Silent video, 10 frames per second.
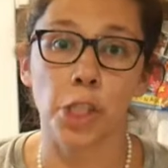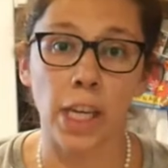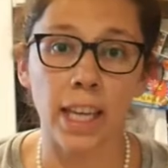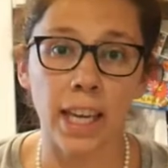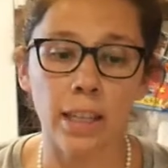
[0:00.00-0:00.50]

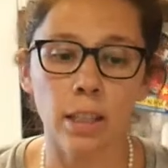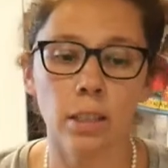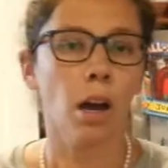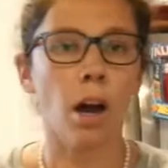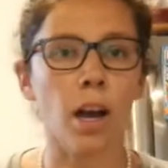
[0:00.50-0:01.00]
chicken.
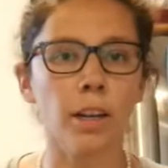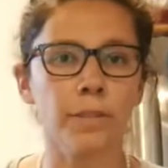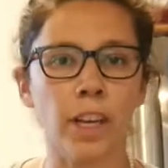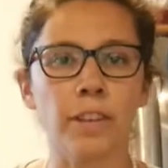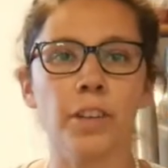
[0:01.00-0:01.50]
Our
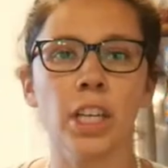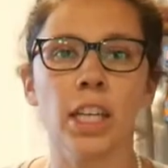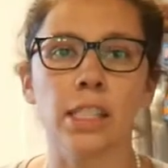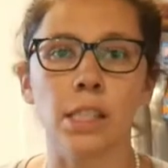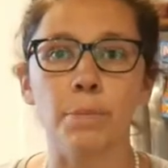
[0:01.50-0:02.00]

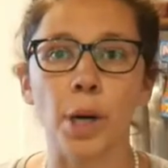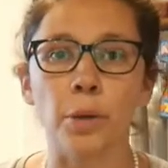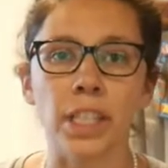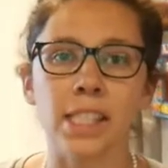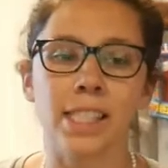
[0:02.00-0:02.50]
favorite is the
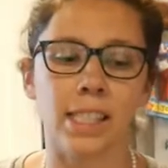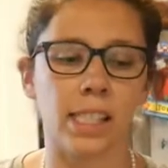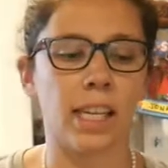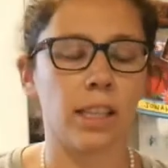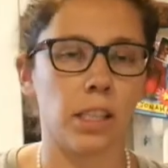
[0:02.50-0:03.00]
boneless and
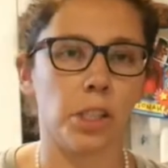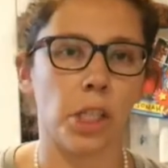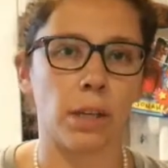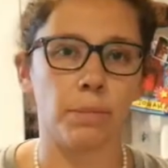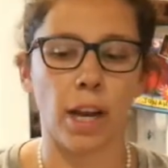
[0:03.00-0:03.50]
skinless
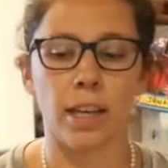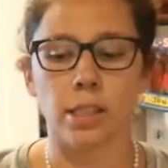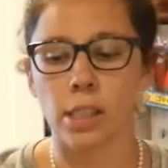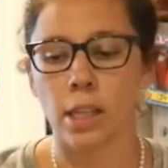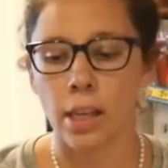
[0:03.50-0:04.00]
chicken
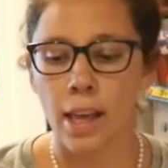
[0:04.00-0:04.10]
breast.